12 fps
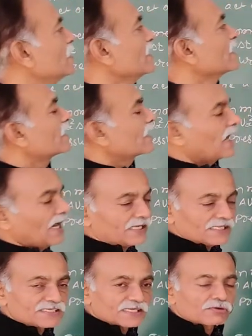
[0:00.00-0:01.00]
in
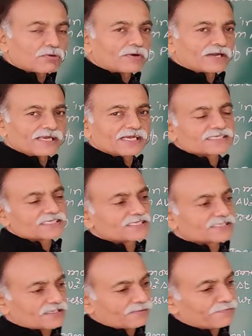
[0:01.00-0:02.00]
Cartesian coordinate
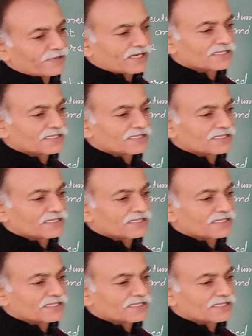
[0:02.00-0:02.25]
system we